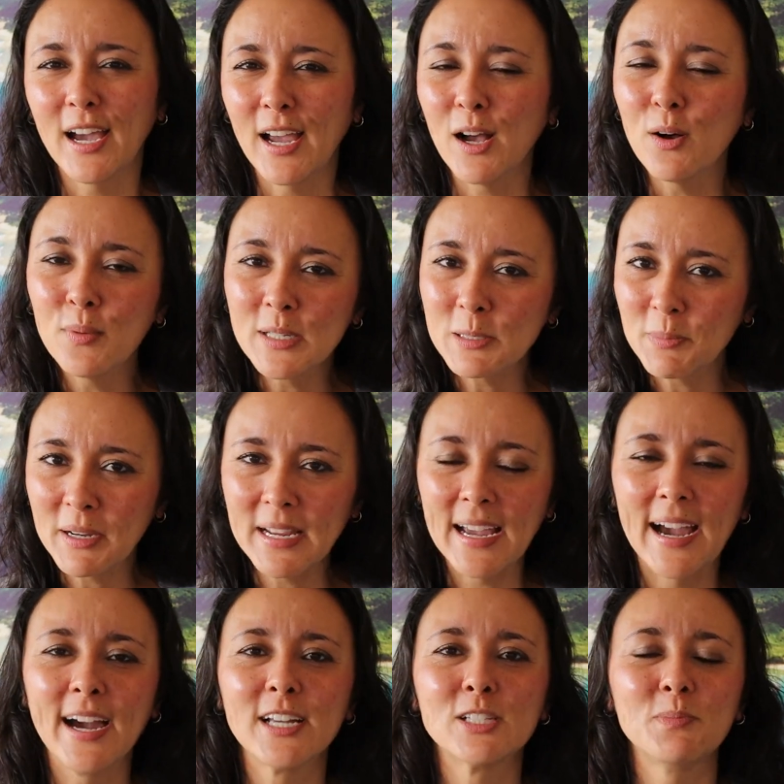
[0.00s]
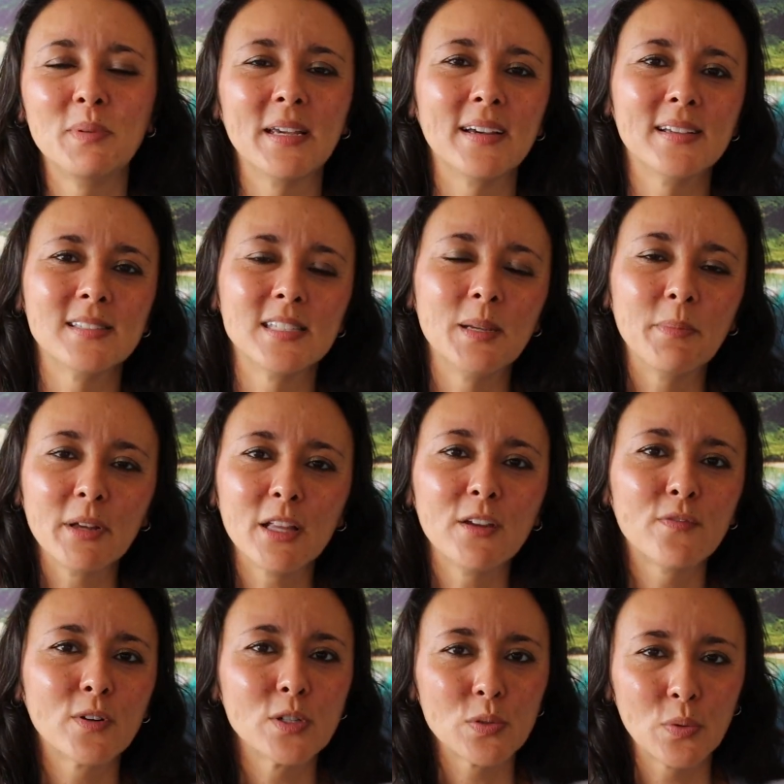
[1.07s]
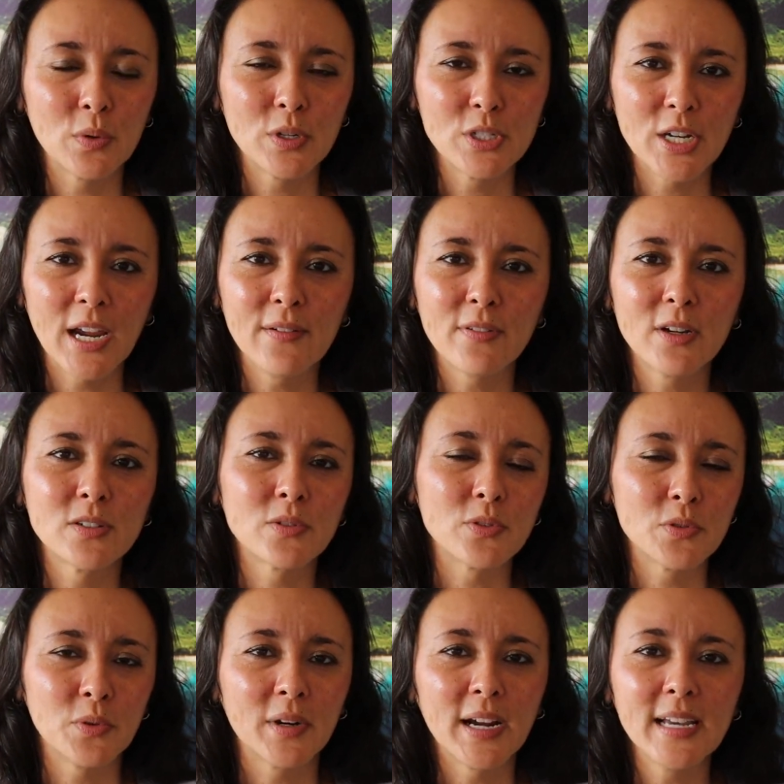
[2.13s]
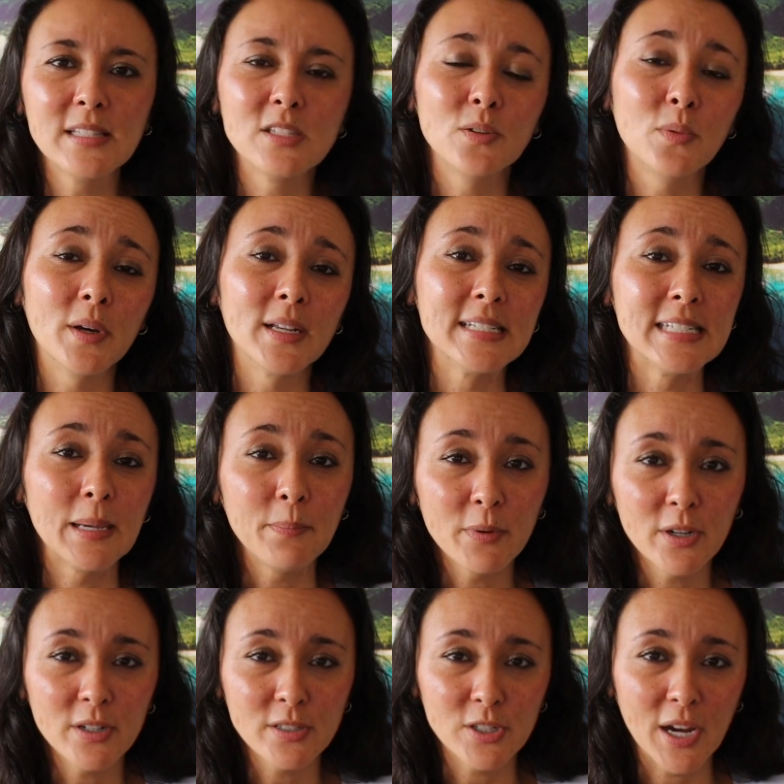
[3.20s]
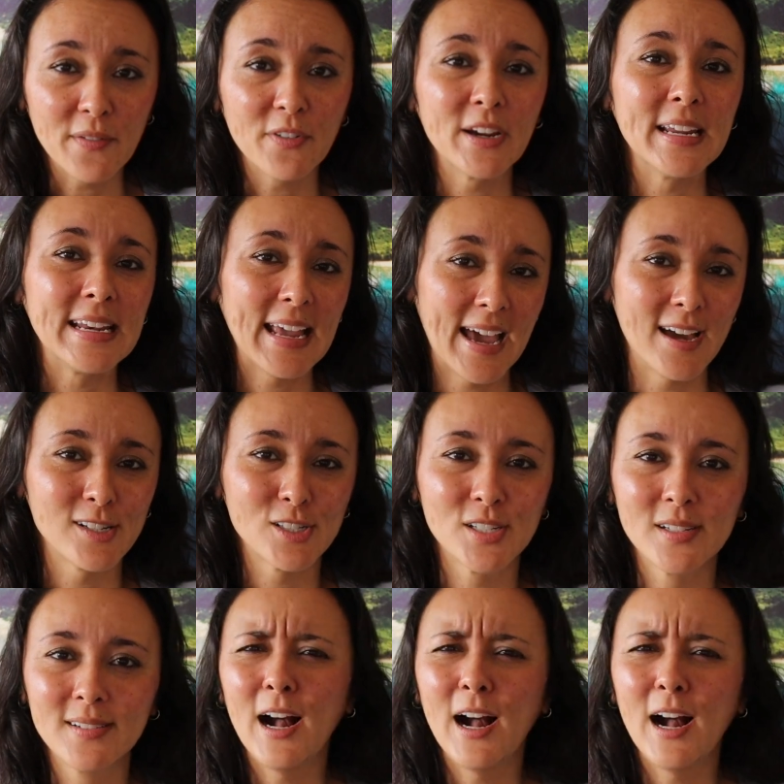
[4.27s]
I always bring cash because typically for tour drivers or tour guides, you want to tip your driver in cash.